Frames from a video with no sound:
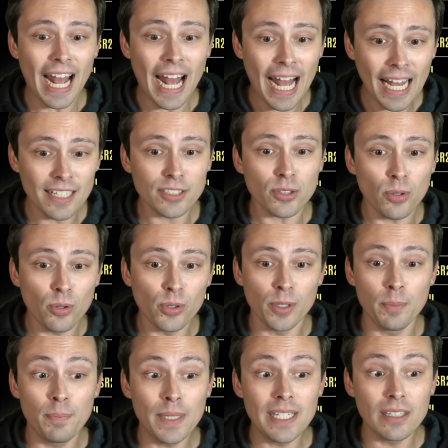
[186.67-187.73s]
at or
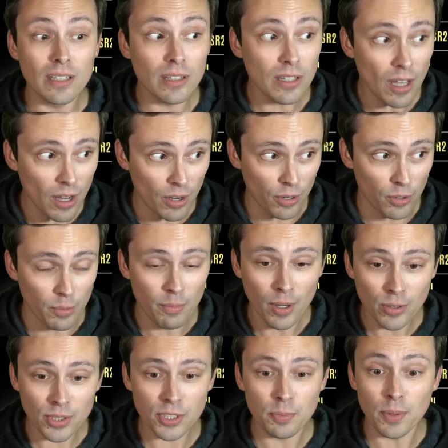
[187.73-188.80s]
below,
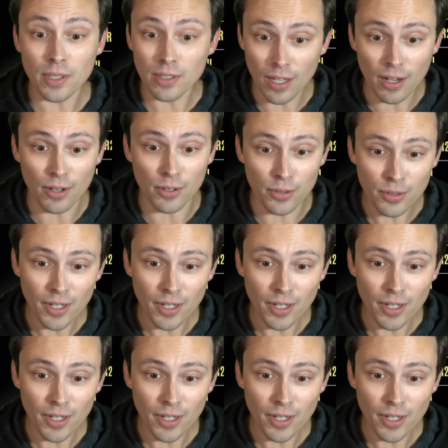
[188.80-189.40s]
most below,